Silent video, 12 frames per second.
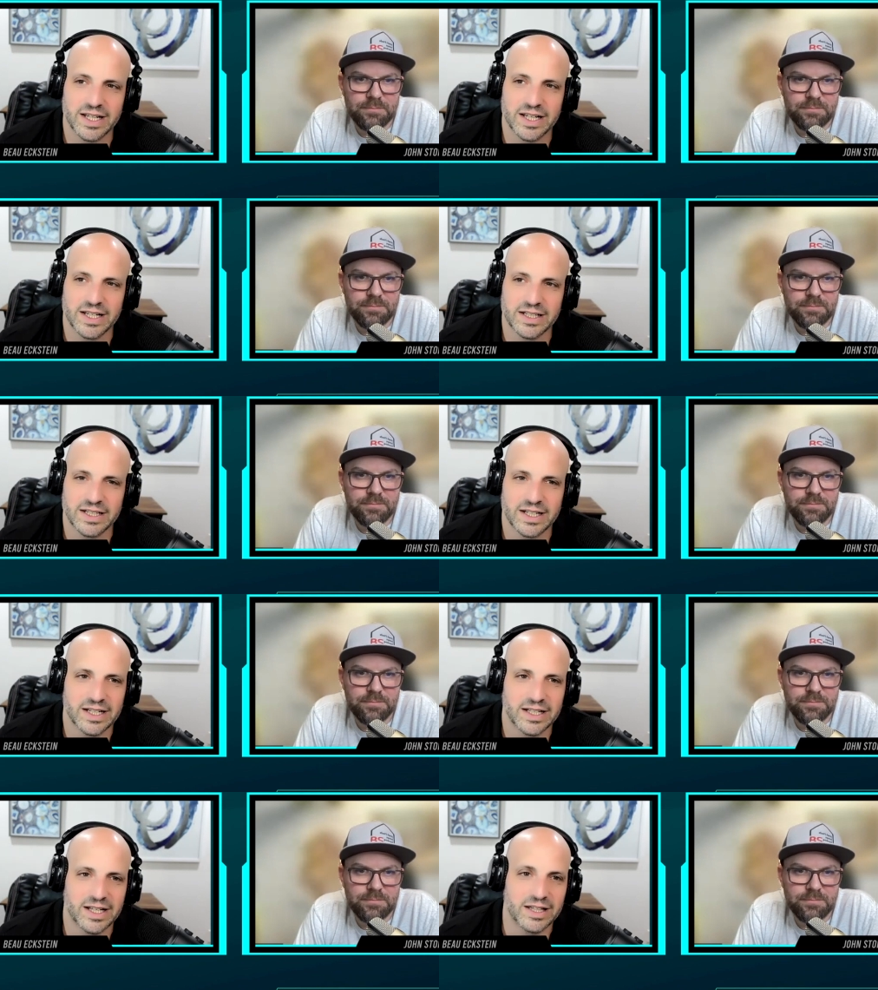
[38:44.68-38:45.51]
Speaker 1: and
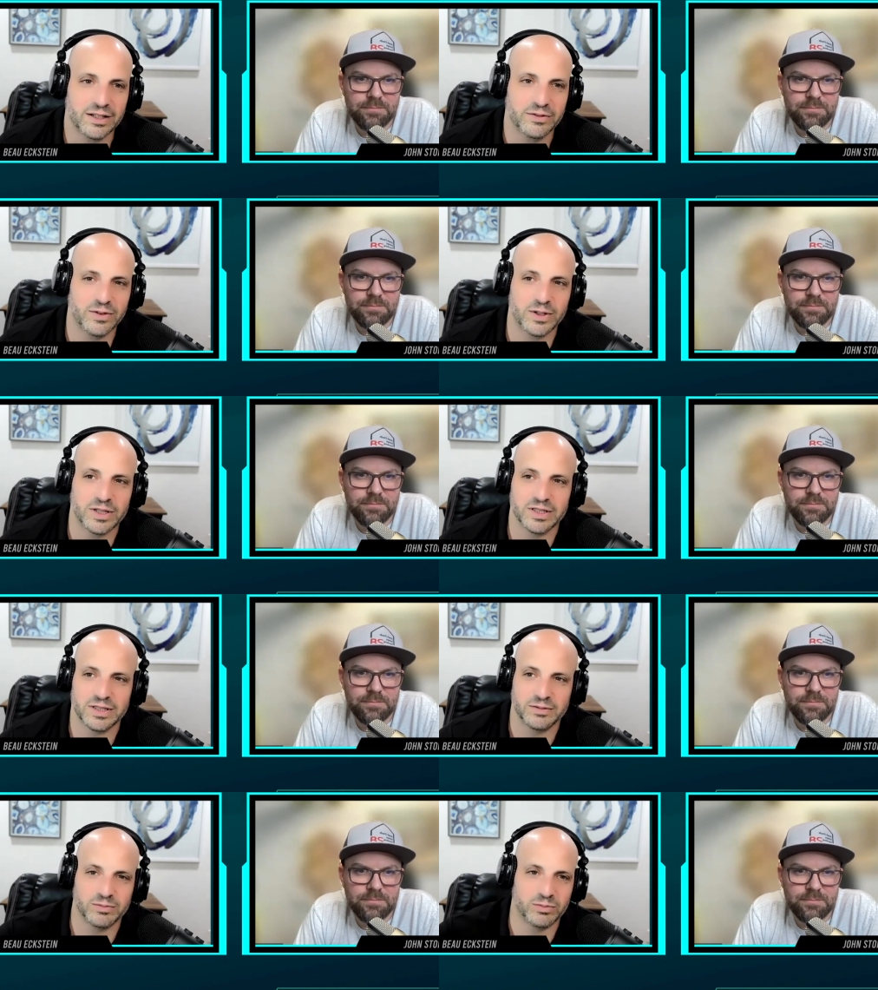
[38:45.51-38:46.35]
uh, I look forward
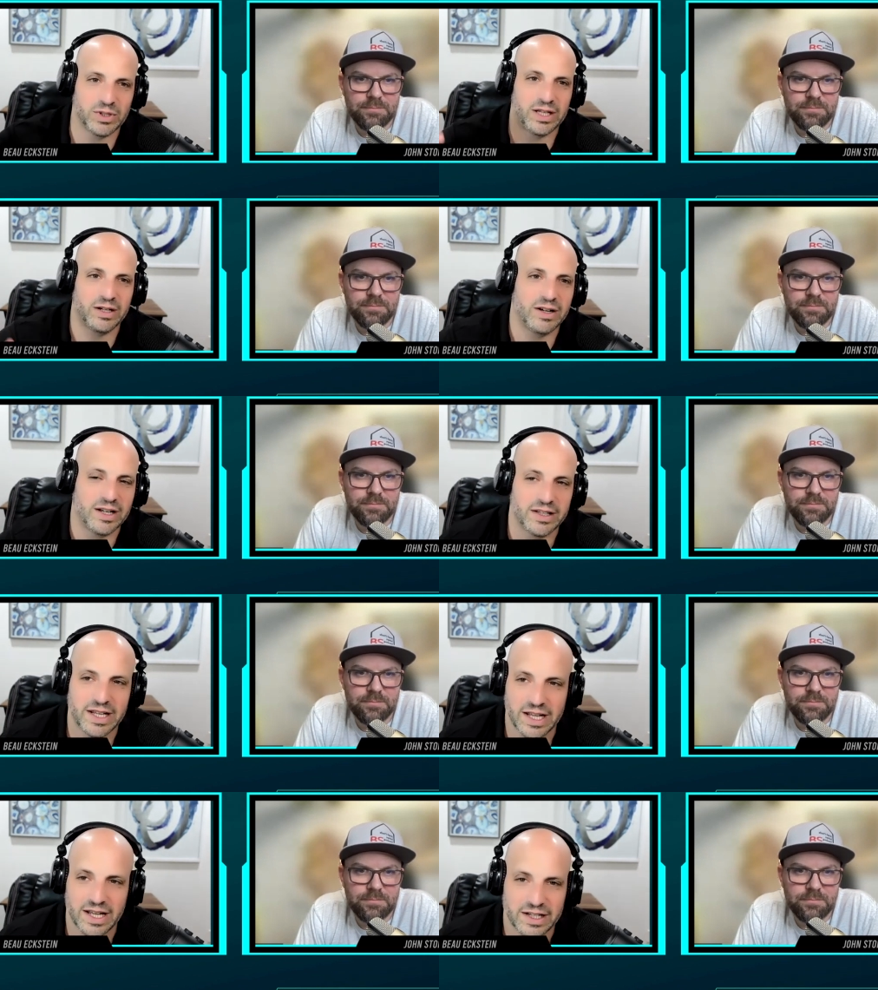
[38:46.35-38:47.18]
to playing around
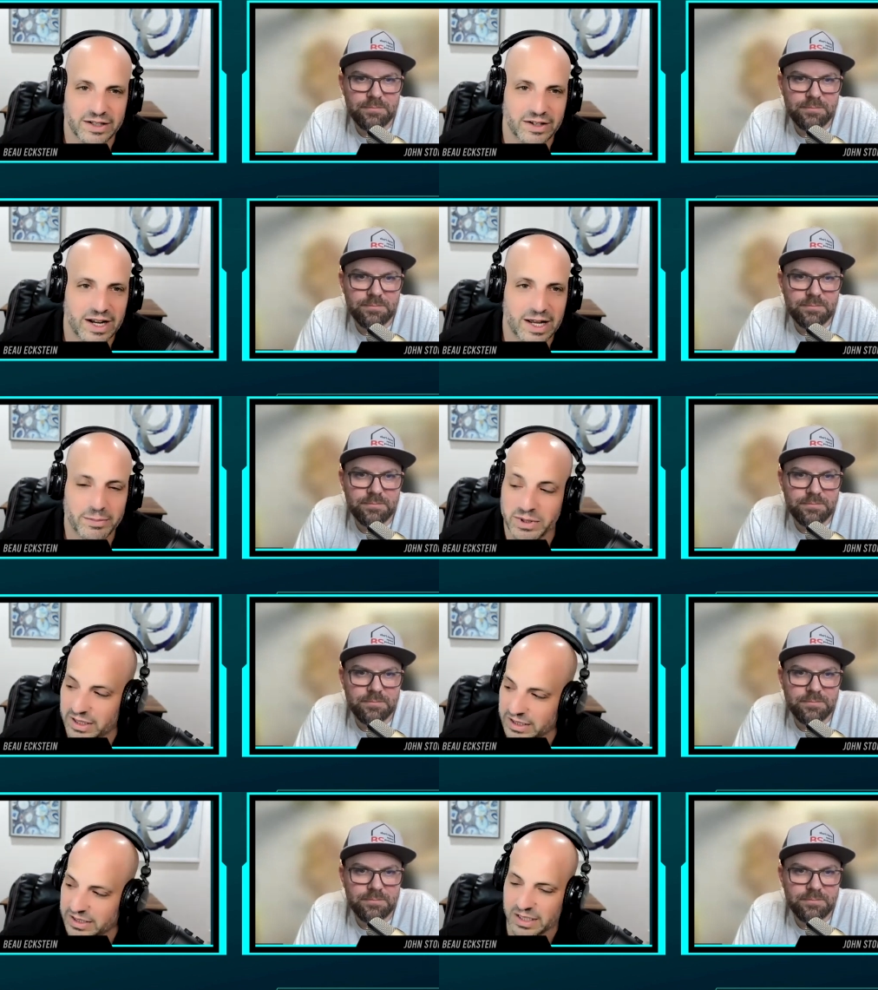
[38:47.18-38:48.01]
on the on your app
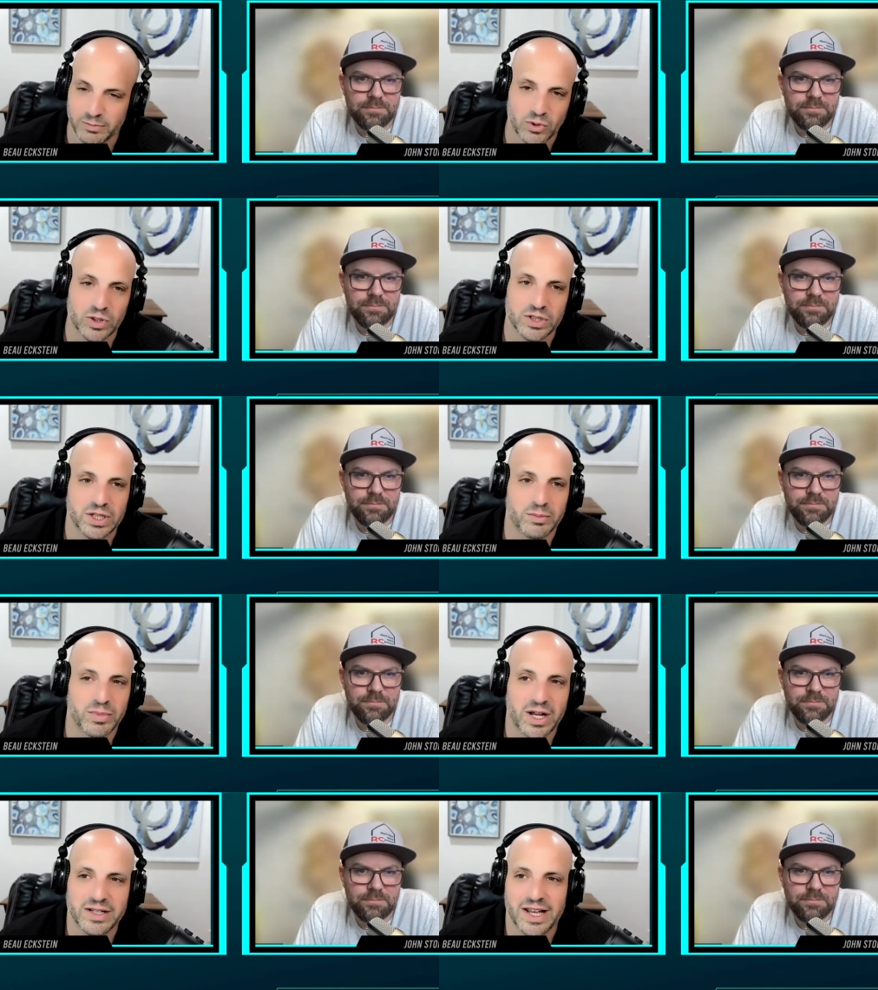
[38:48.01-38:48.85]
and listening more to your
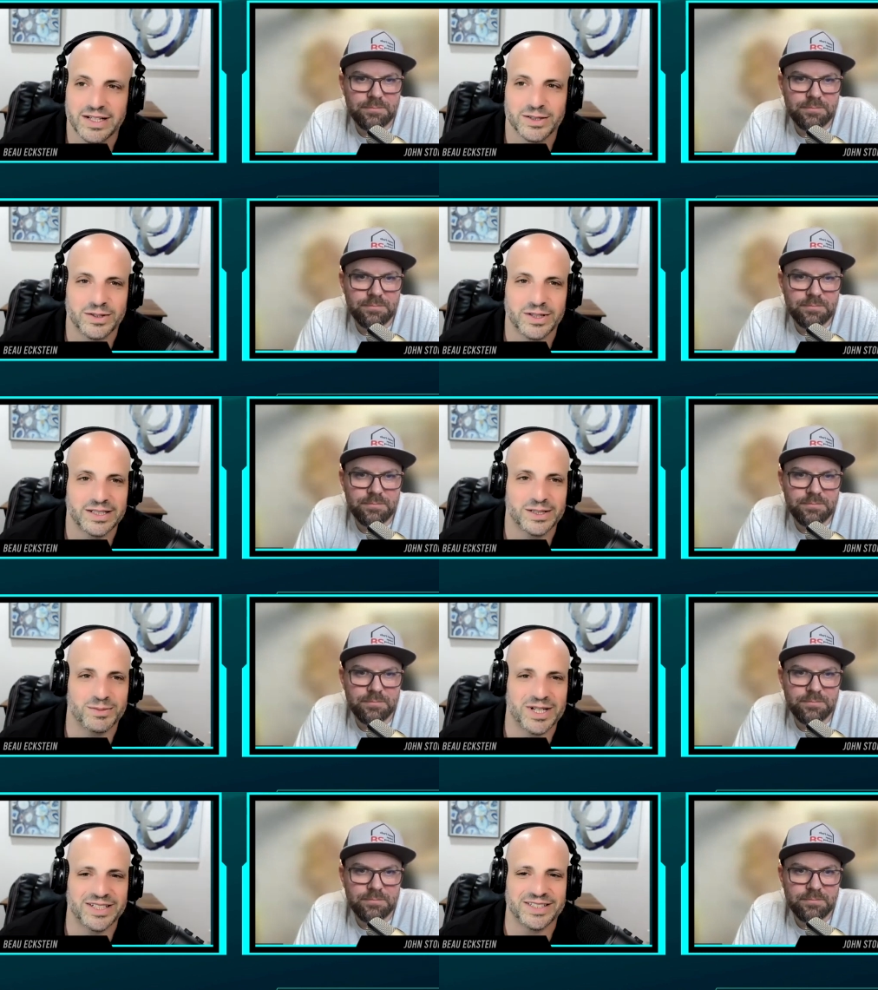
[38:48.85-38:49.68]
podcast. So thanks
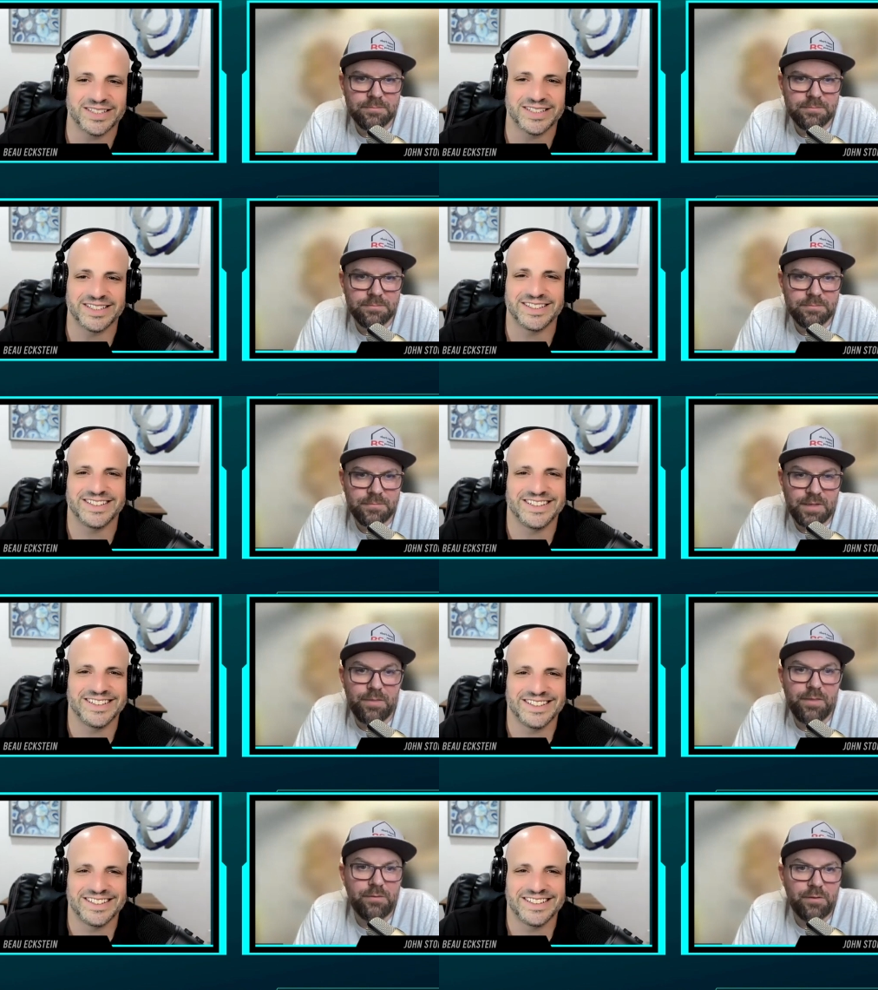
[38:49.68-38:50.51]
so much.
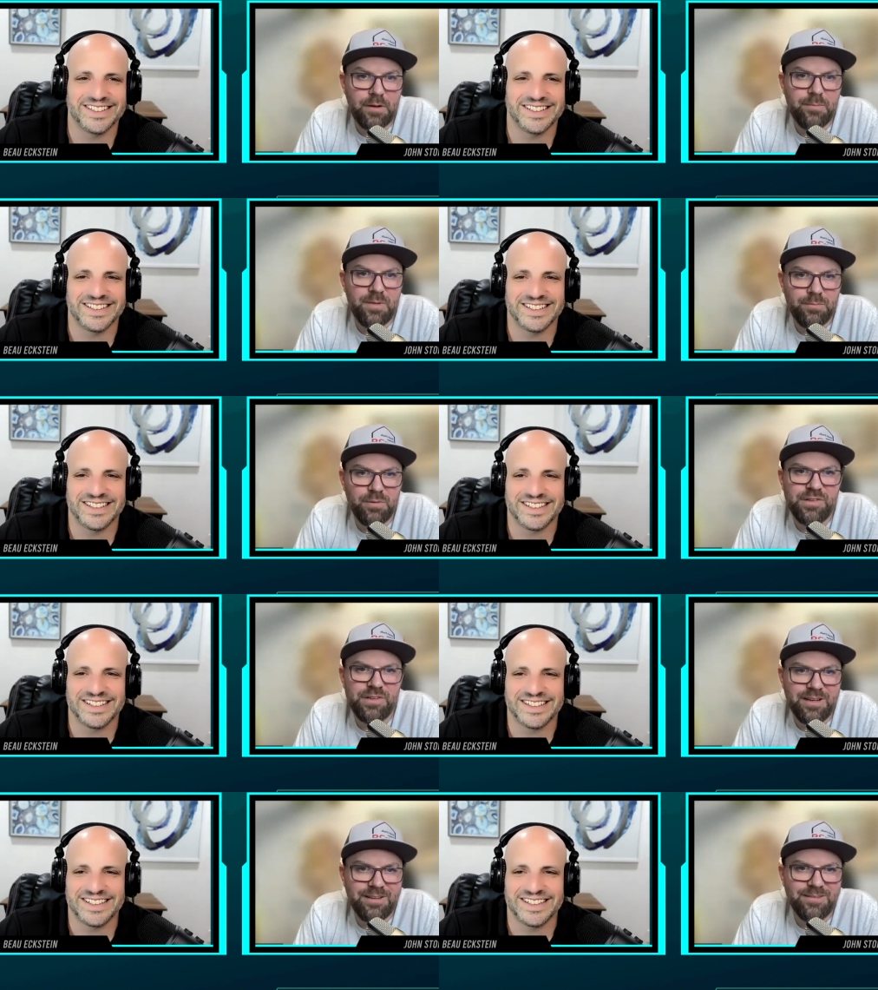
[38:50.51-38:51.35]
Speaker 2: Yeah, thanks for having me. Appreciate